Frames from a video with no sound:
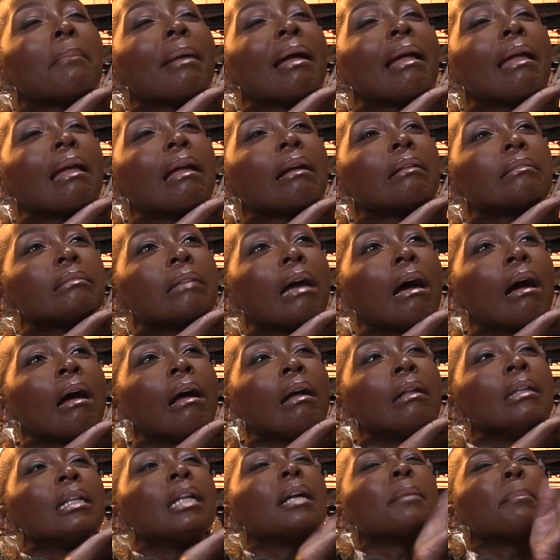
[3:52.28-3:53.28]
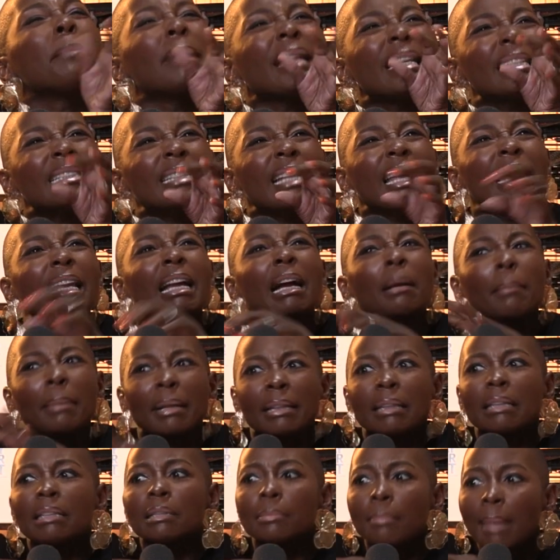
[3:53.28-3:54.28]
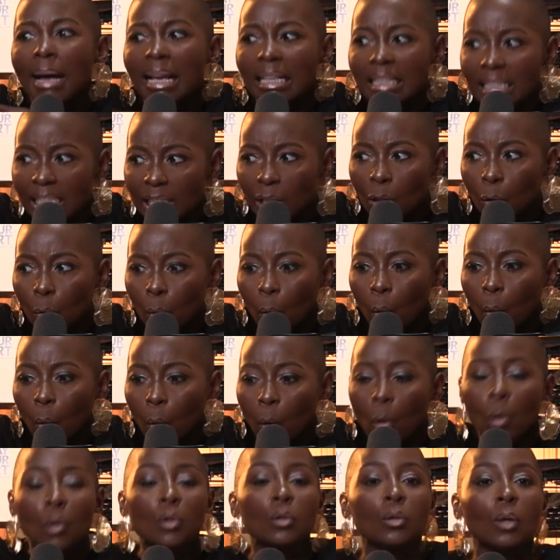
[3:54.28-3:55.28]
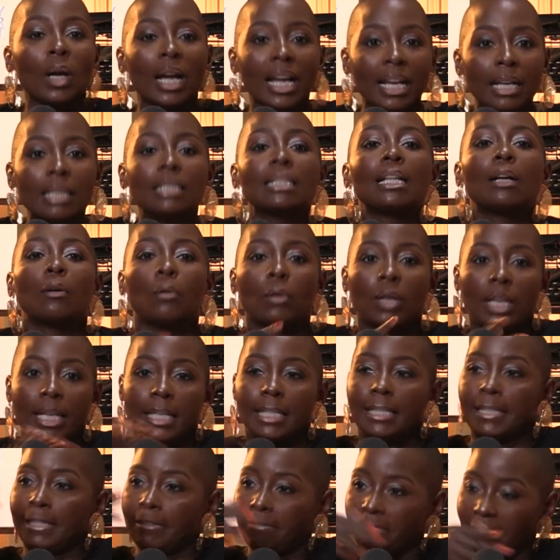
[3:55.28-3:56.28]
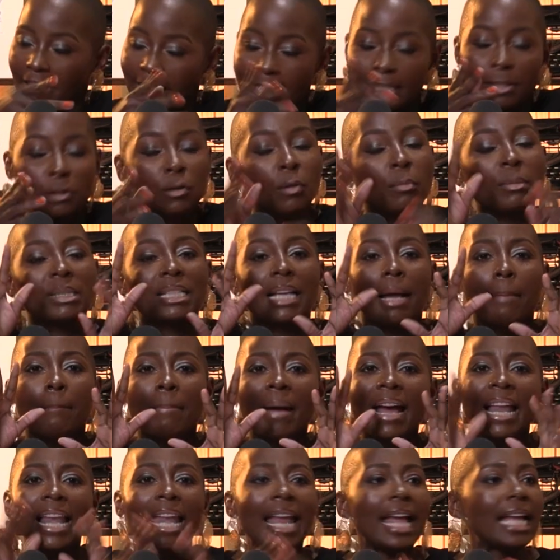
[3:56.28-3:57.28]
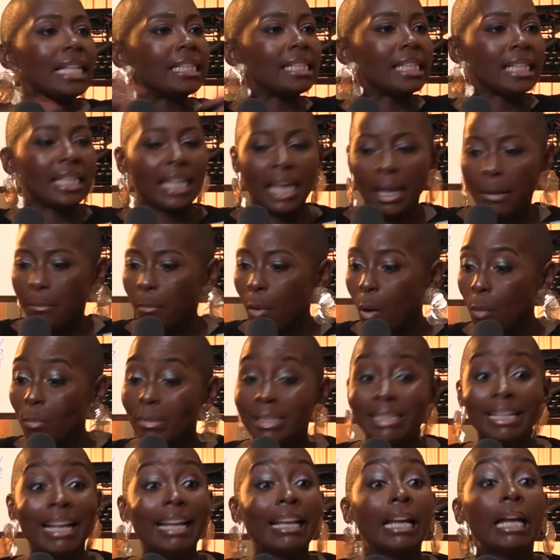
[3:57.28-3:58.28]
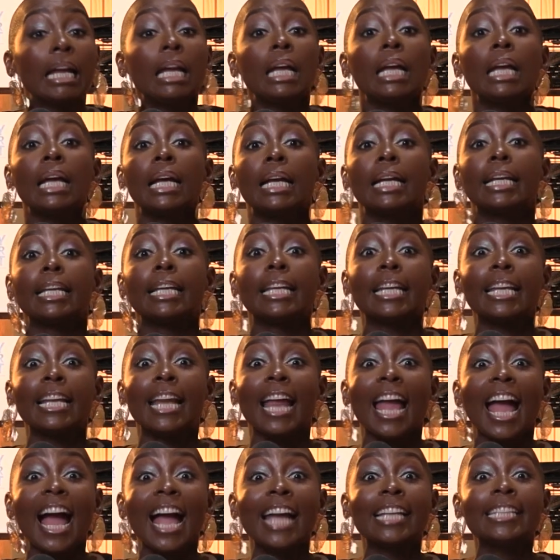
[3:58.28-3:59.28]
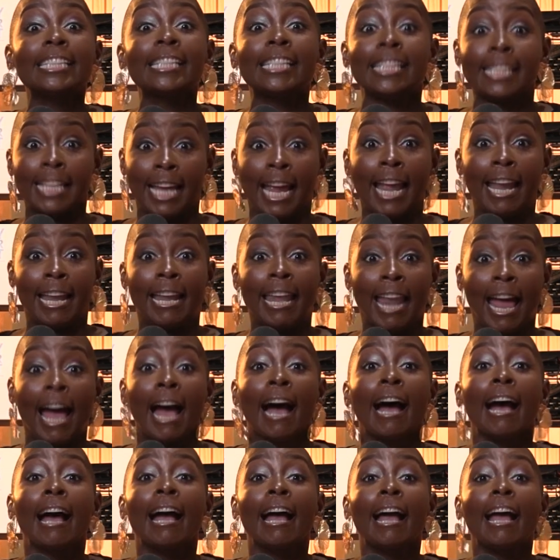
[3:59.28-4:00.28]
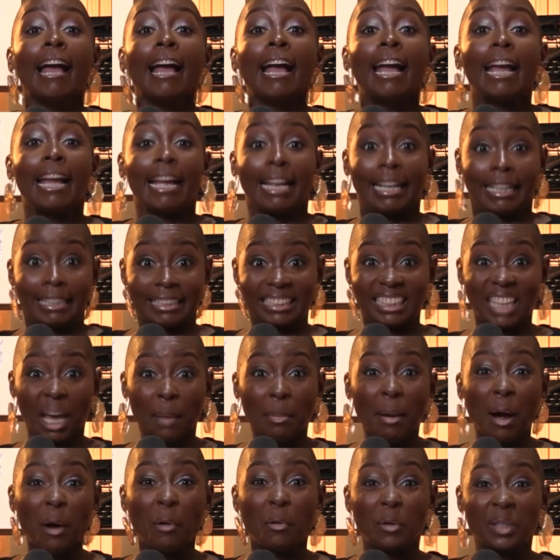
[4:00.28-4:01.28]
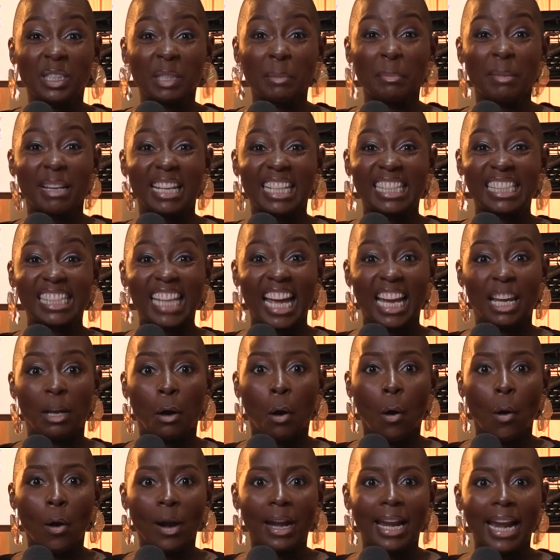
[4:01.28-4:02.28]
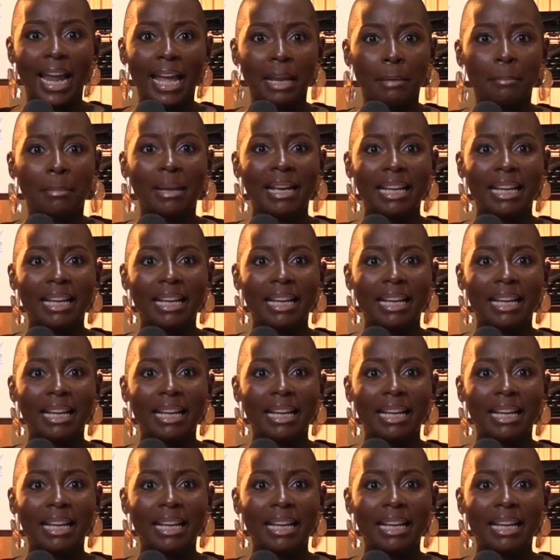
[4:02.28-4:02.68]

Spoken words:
my actor, let's start about this bazio. So Anders like, okay, it's Thomas Kapalens. He came home, he's like, ngine idea la. Ngicabanga ukuthi kumele siqale online